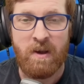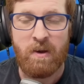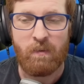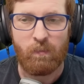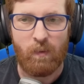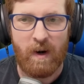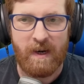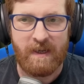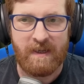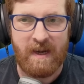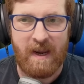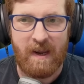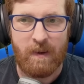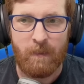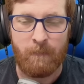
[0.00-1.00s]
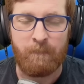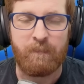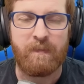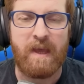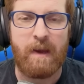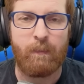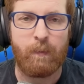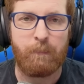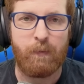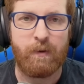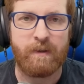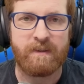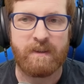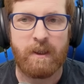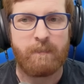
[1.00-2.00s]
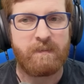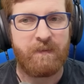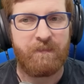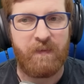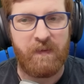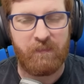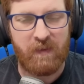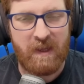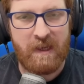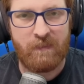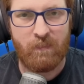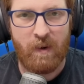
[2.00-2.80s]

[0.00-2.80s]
right now, that would put us up to 15